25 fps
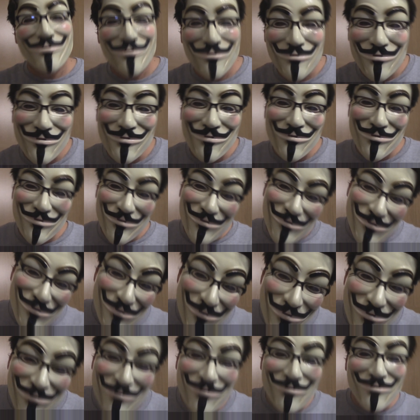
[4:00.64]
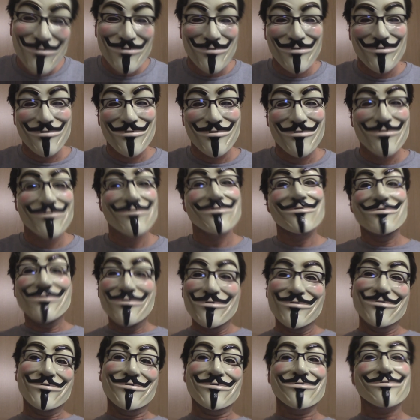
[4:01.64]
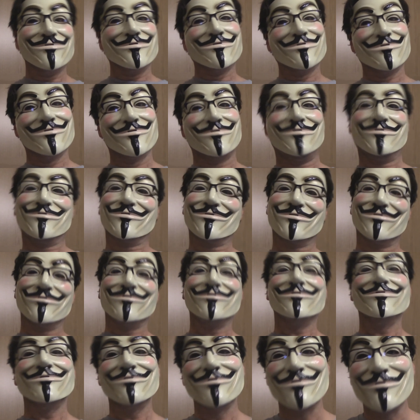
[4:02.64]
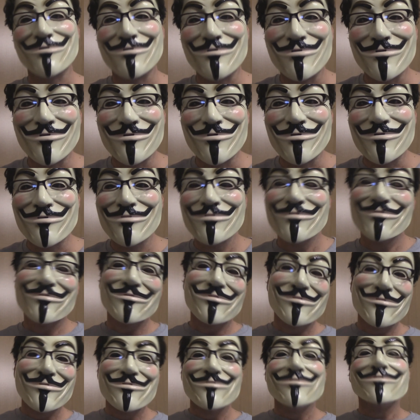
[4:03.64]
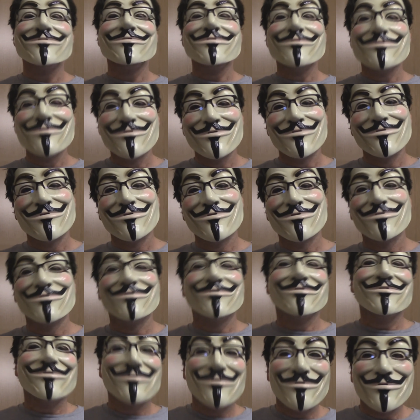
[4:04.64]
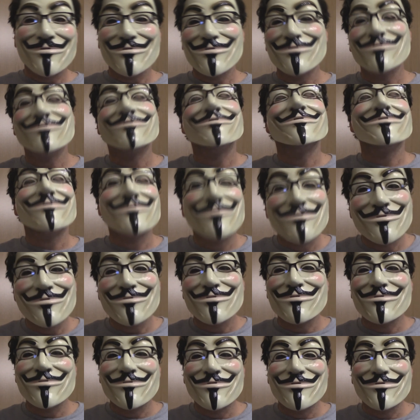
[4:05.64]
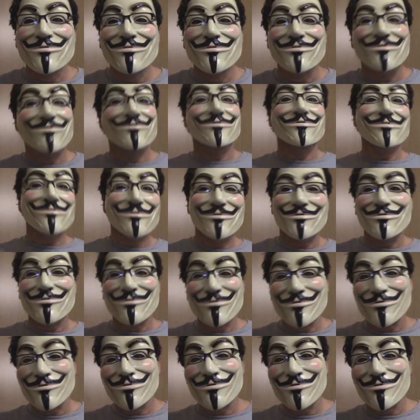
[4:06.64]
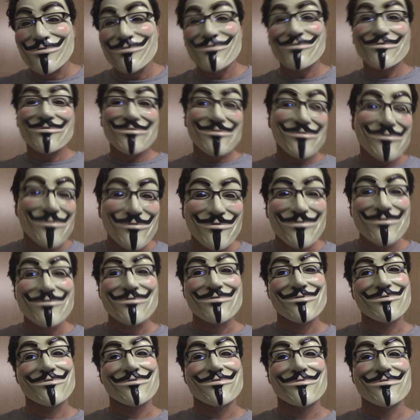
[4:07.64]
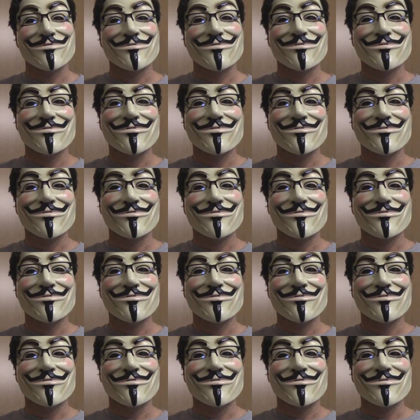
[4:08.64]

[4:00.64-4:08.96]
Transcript: the rebels in Syria, who are again Al-Qaeda. Almost everywhere you look in the world where there's trouble, America is behind it.